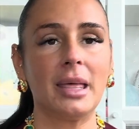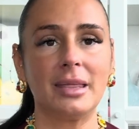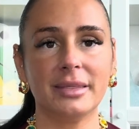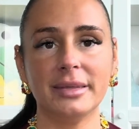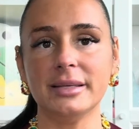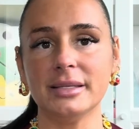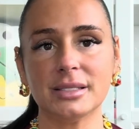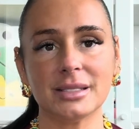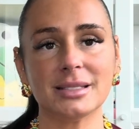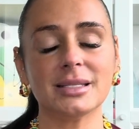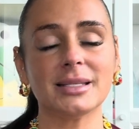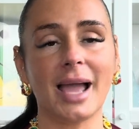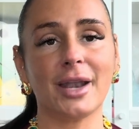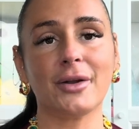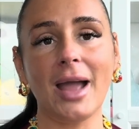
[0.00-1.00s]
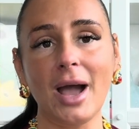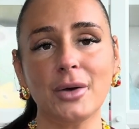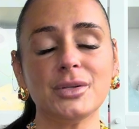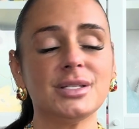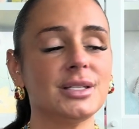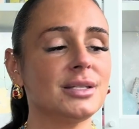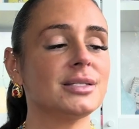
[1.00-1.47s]
these designer
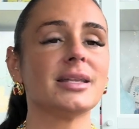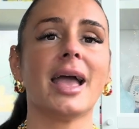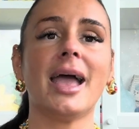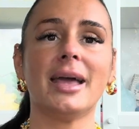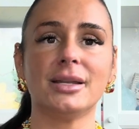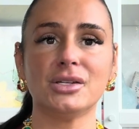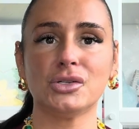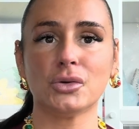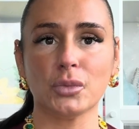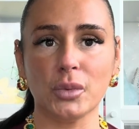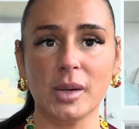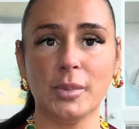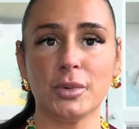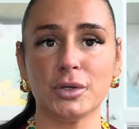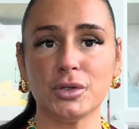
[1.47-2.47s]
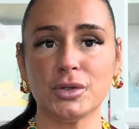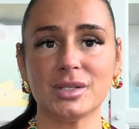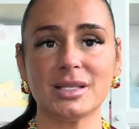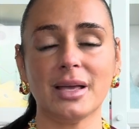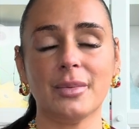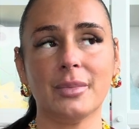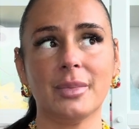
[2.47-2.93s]
houses and reproduce
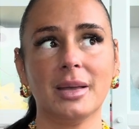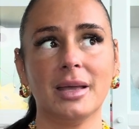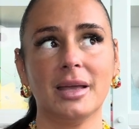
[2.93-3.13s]
them